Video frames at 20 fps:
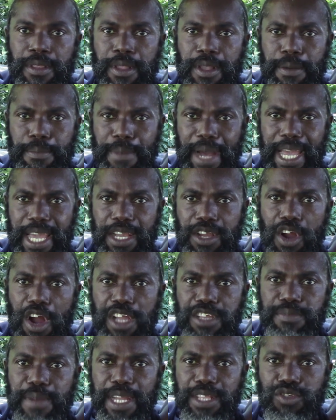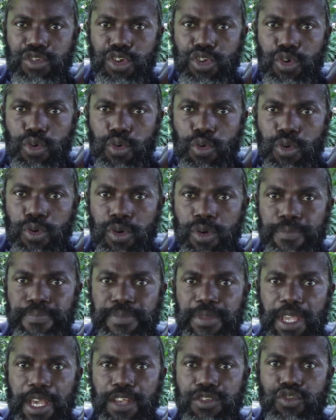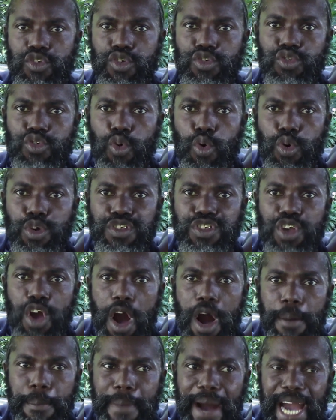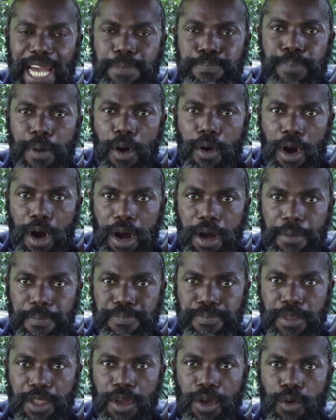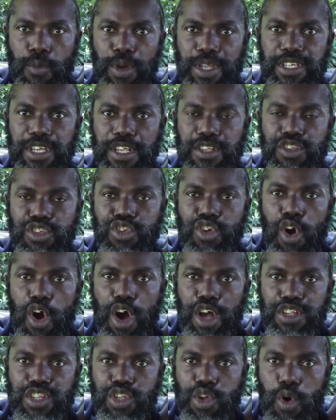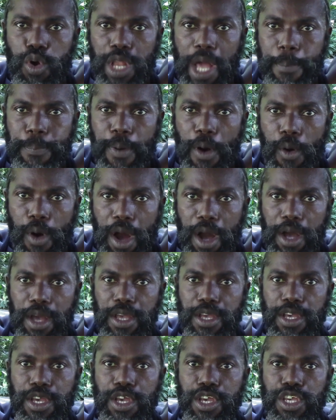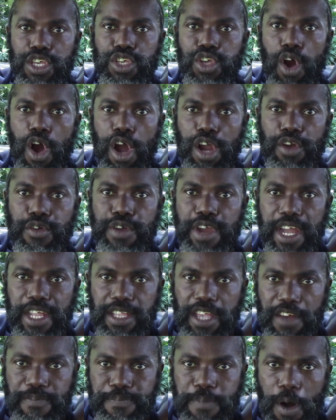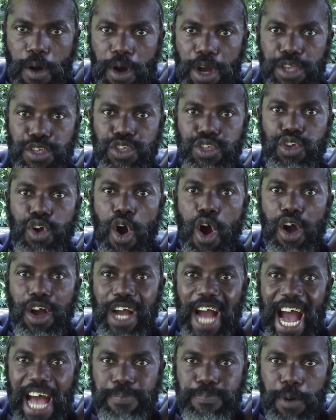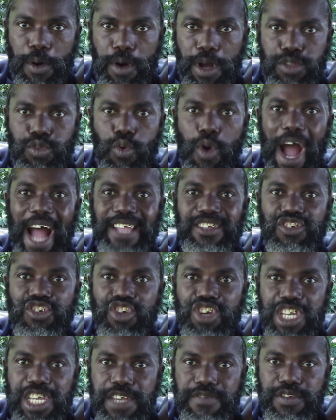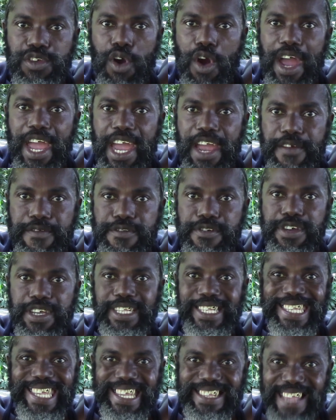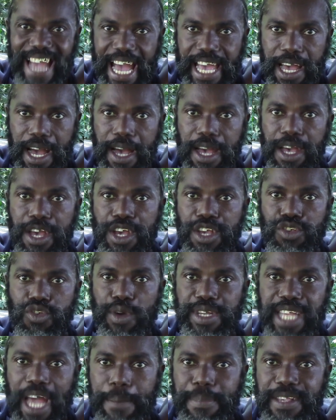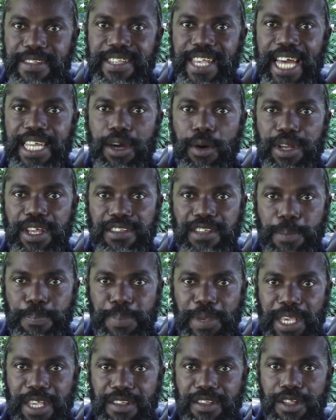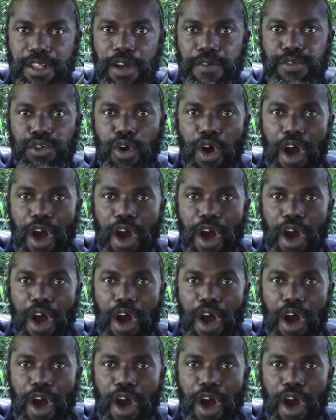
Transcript: my encouragement to you is to use your mind power, which is your solar power, your creative power, your God power, to achieve your every desire. So that being said, I want to say peace, love you